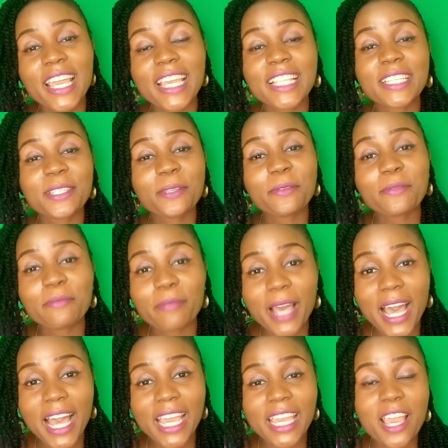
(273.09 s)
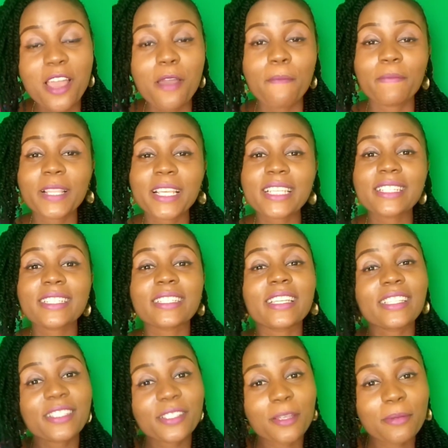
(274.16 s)
it's goodbye please
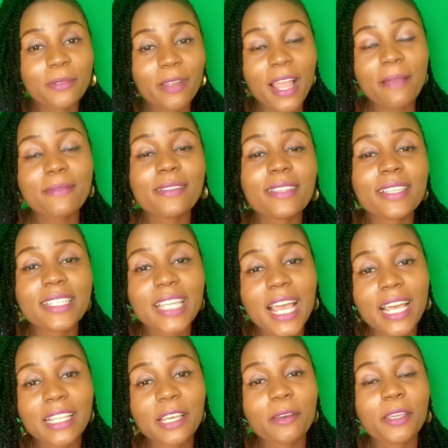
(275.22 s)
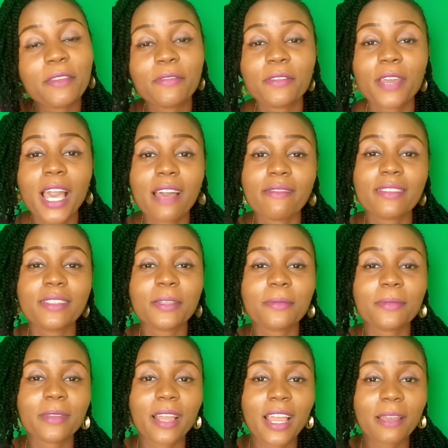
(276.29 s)
subscribe to the channel if you haven't
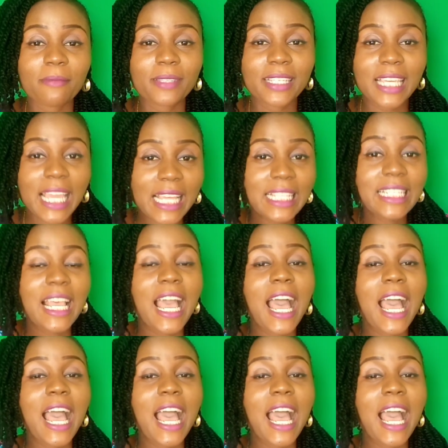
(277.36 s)
subscribed yet